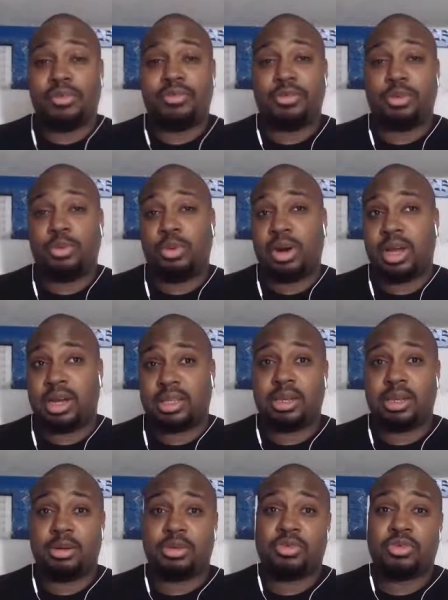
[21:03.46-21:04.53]
for one, I
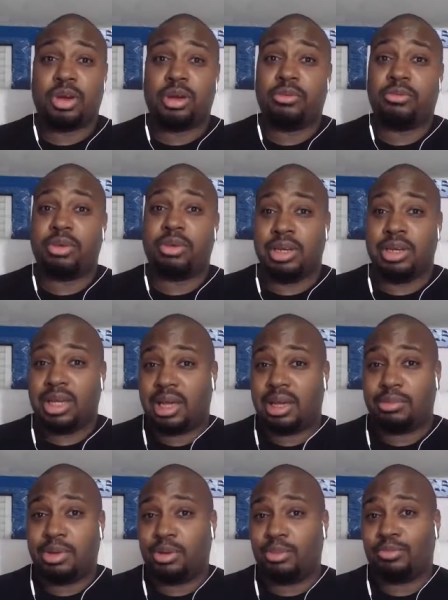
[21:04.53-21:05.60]
think they were trying to
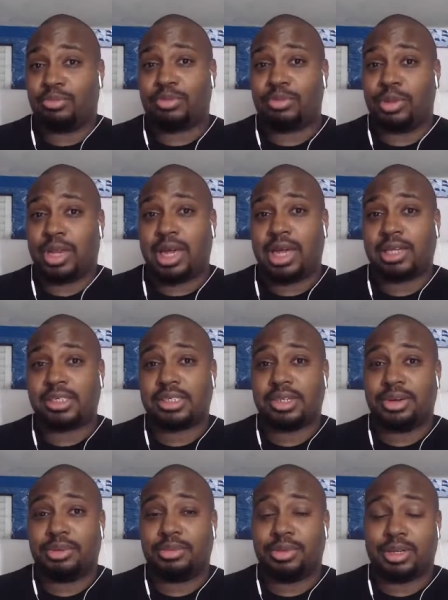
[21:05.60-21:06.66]
redeem him from last
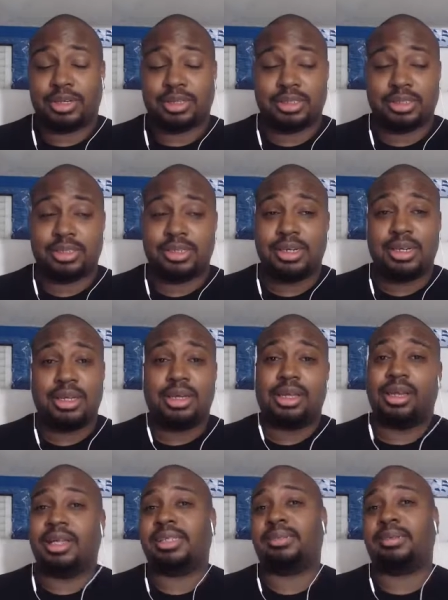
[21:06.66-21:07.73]
year because,
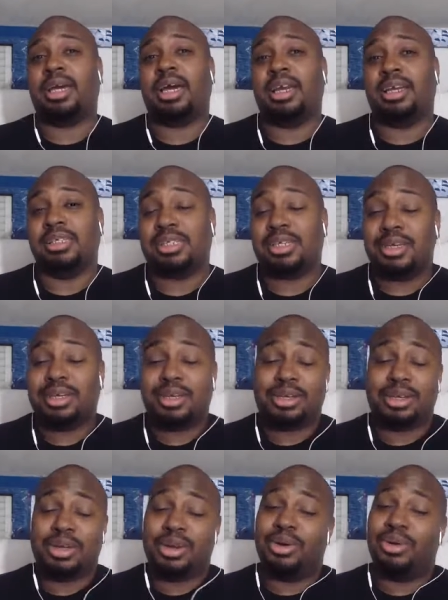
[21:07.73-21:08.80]
let's be honest,
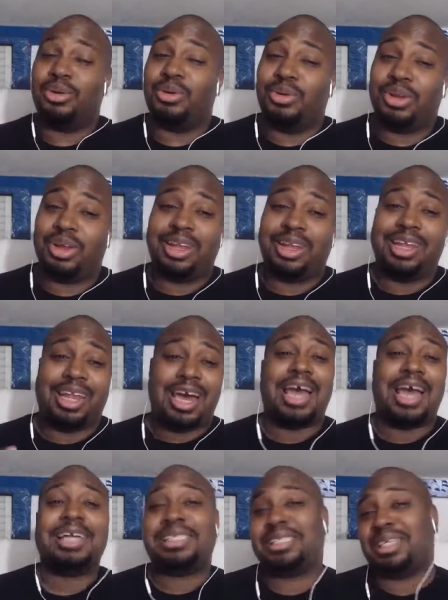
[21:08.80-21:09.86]
you know,
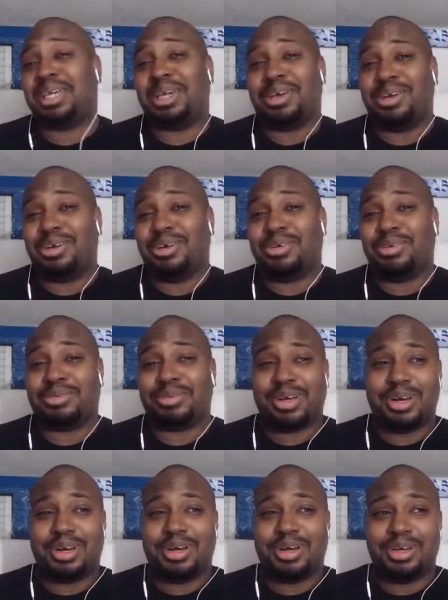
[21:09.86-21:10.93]
last year,
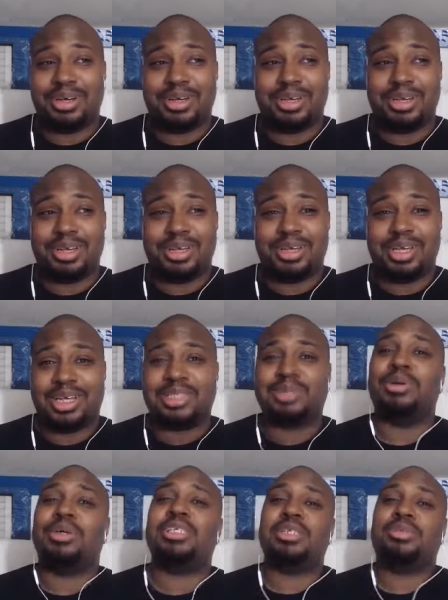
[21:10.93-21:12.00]
uh, as
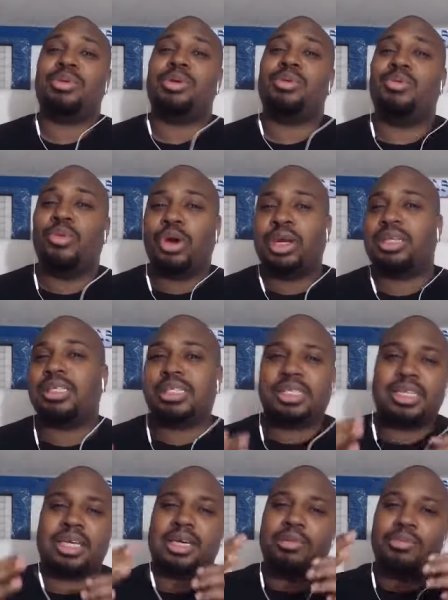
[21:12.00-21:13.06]
much as we wanted to
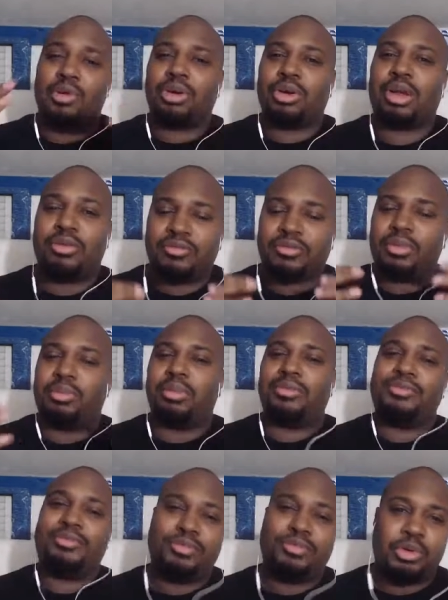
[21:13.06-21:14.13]
see Morgan from
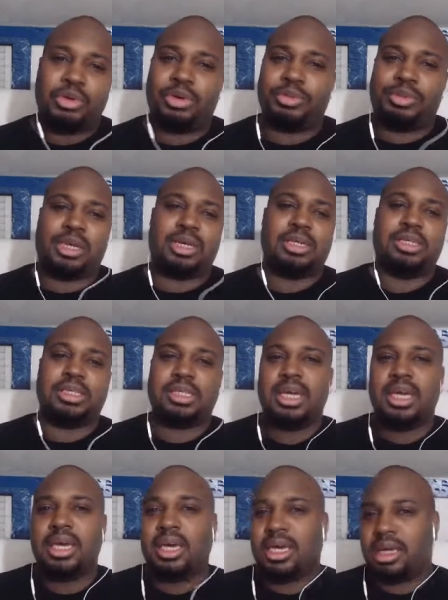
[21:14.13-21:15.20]
before because
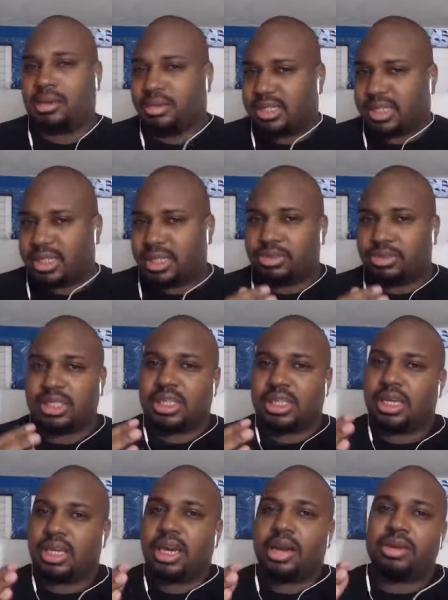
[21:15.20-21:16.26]
he was an interesting
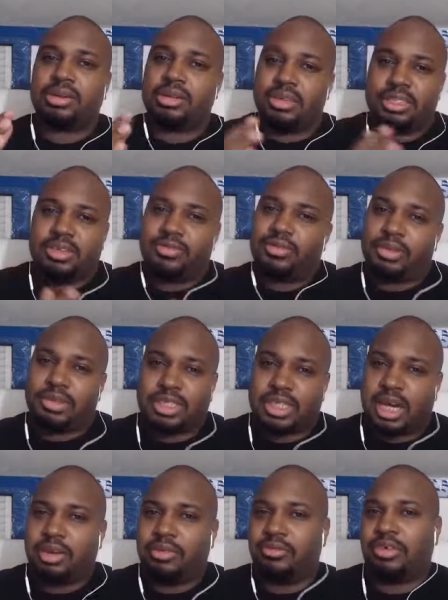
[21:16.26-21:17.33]
character, he's the first
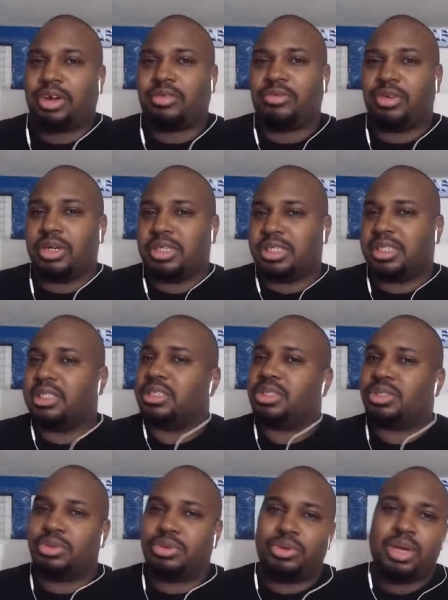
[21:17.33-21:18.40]
guy that Rick runs
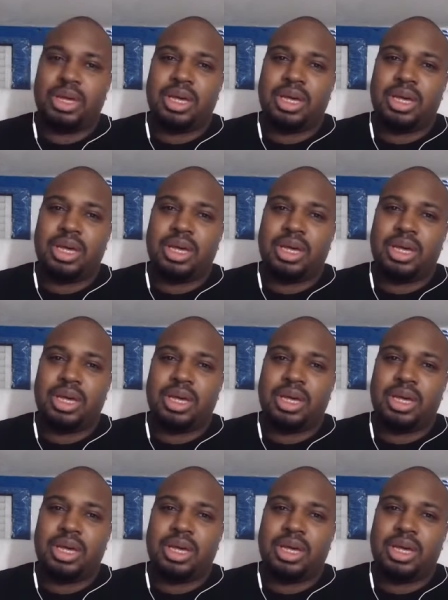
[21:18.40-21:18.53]
into